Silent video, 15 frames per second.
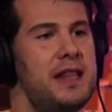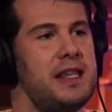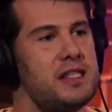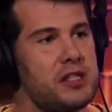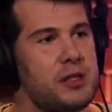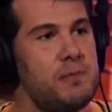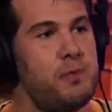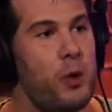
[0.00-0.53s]
And this
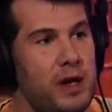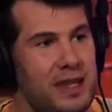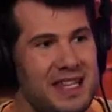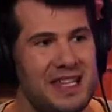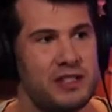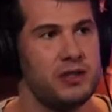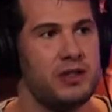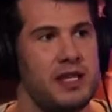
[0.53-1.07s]
is important.
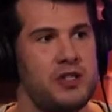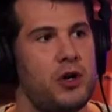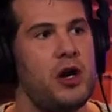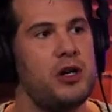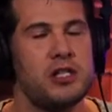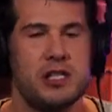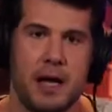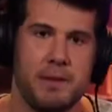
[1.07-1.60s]
These
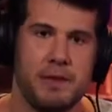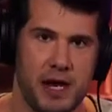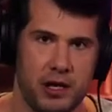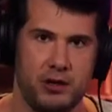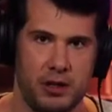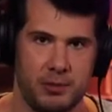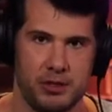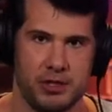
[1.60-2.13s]
aren't just
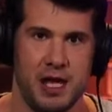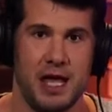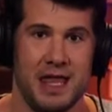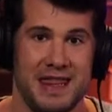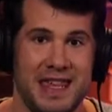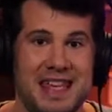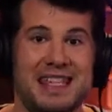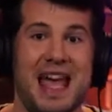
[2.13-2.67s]
hypothetical numbers.
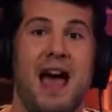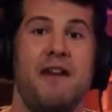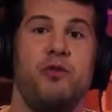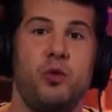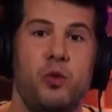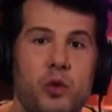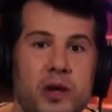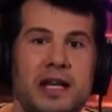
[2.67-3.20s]
Yeah. These have
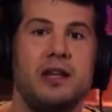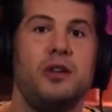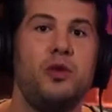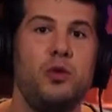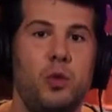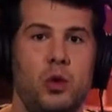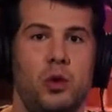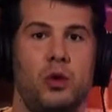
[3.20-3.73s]

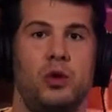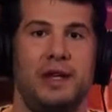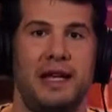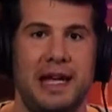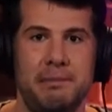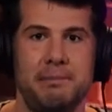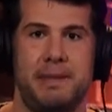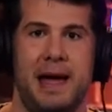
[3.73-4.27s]
real world
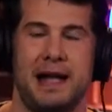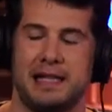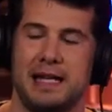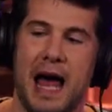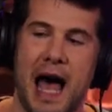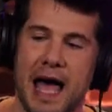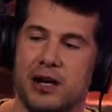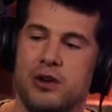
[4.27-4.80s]
impact.
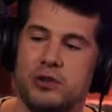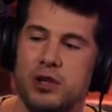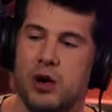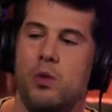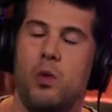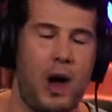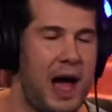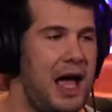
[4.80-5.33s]
And I don't
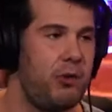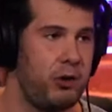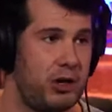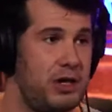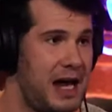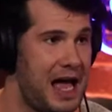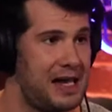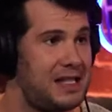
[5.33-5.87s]
know why we
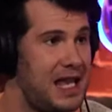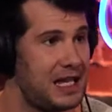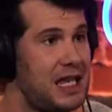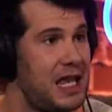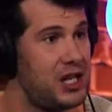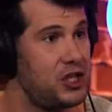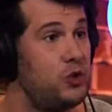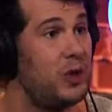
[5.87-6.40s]
are not
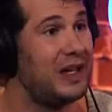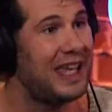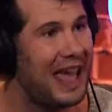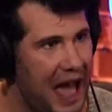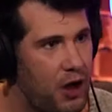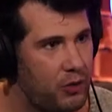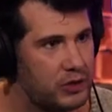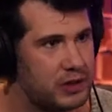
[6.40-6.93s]
taking into
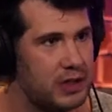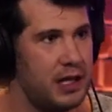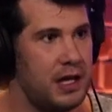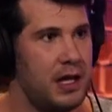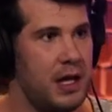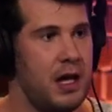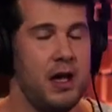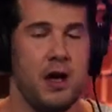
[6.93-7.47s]
account
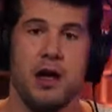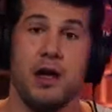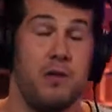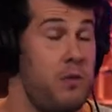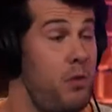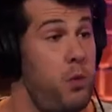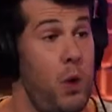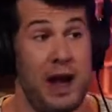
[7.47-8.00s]

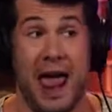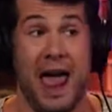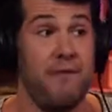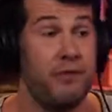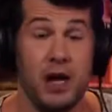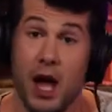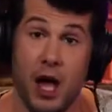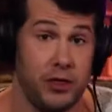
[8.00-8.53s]
when
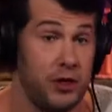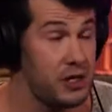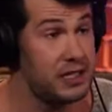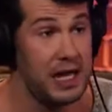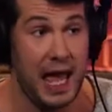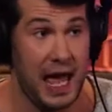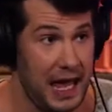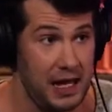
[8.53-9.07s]
every other
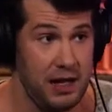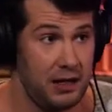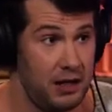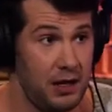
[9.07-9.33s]
day